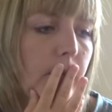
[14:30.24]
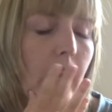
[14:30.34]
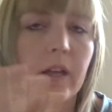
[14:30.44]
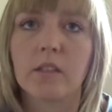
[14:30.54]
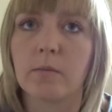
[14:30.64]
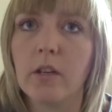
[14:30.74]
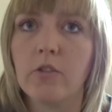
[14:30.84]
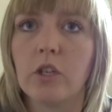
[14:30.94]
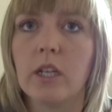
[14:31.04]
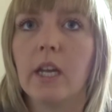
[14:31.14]
that's about
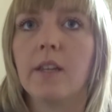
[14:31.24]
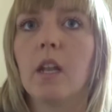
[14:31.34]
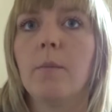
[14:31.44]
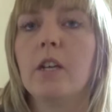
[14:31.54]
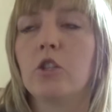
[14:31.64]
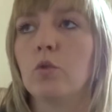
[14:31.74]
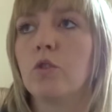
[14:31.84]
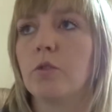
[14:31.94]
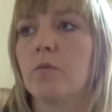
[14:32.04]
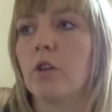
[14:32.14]
it really. And then I make
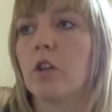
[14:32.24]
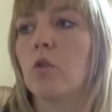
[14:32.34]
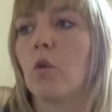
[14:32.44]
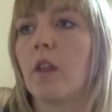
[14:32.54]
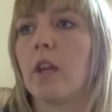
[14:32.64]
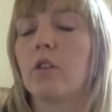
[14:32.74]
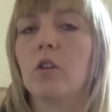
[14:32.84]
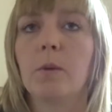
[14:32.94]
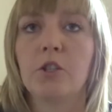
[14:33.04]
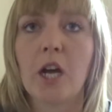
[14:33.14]
sure just before I go that I
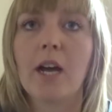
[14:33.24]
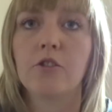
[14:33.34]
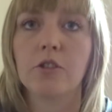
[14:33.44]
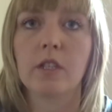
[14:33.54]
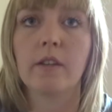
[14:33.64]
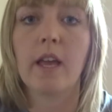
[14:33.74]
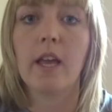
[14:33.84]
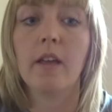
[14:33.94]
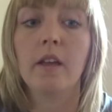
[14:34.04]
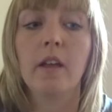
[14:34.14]
got my chargers in
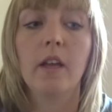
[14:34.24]
there.